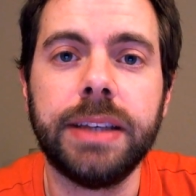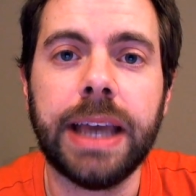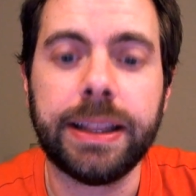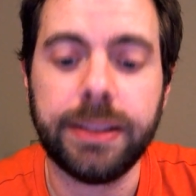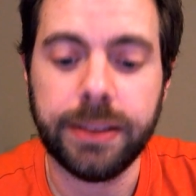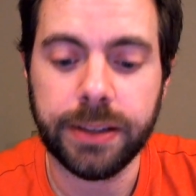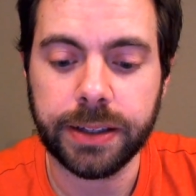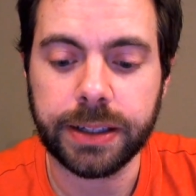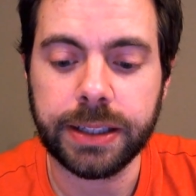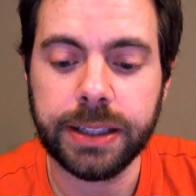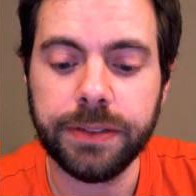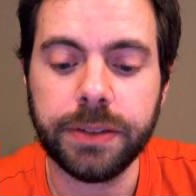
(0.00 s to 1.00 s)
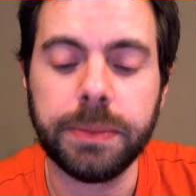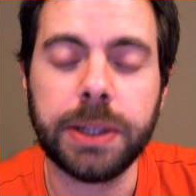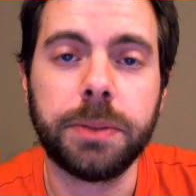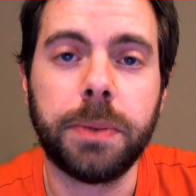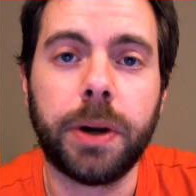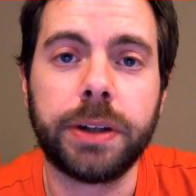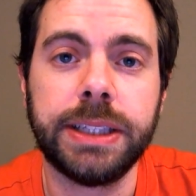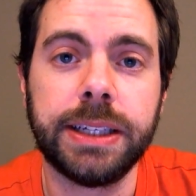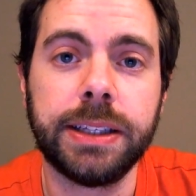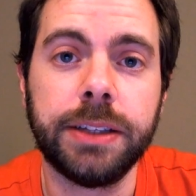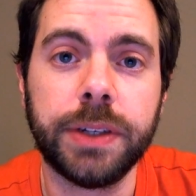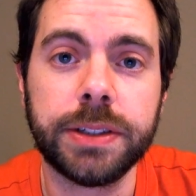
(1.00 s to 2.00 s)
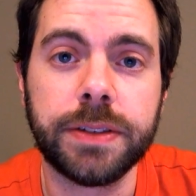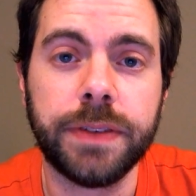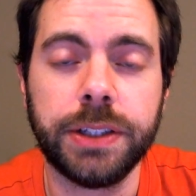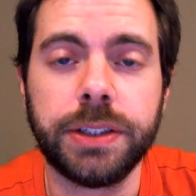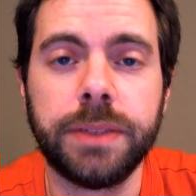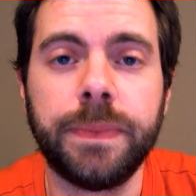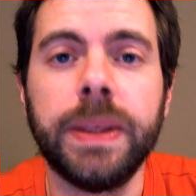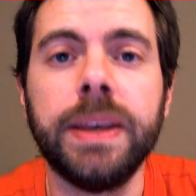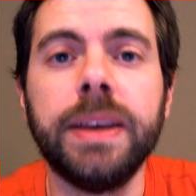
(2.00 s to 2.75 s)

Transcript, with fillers: at the Cleveland Metro Parks Hinckley Reservation,